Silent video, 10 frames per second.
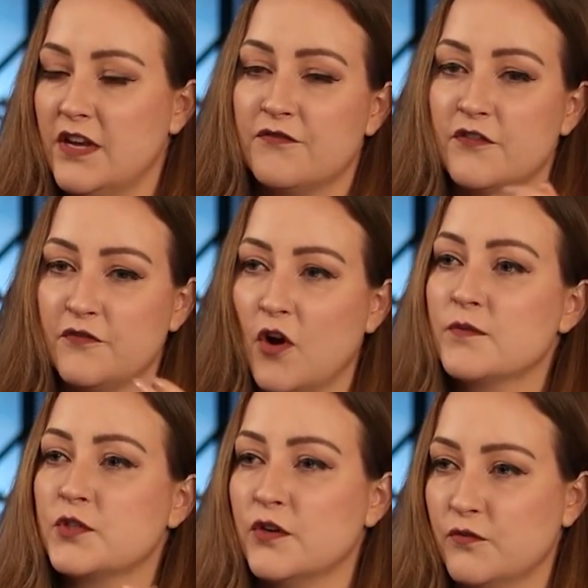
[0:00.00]
if the farms
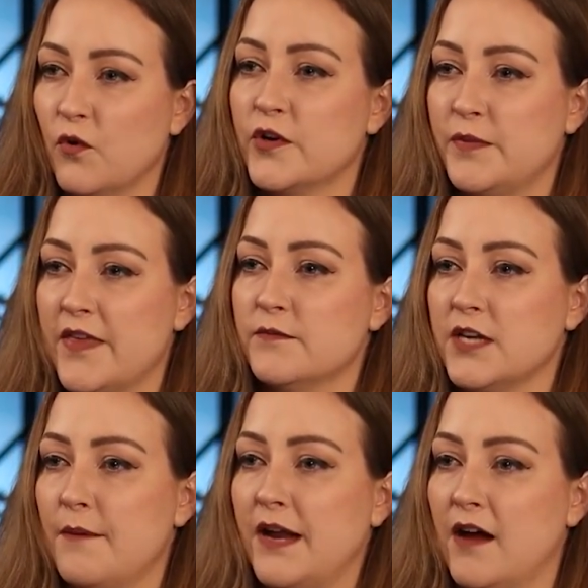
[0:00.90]
could afford to pay them
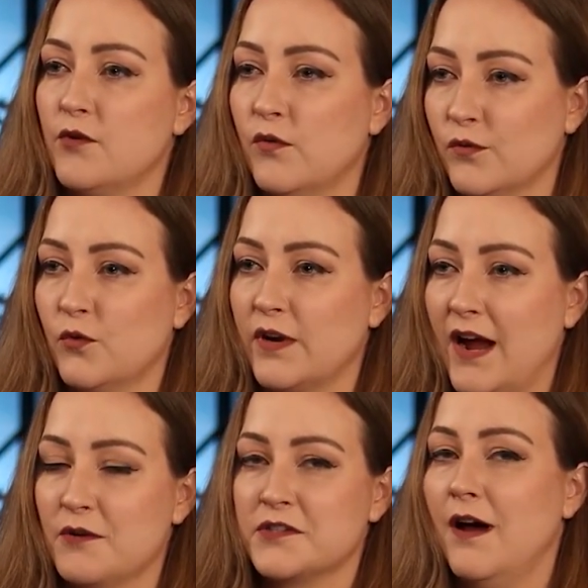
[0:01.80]
time and a half over 40
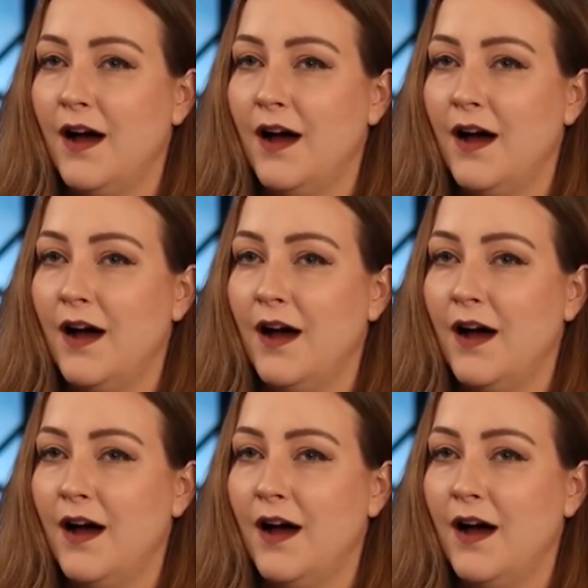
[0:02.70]
hours,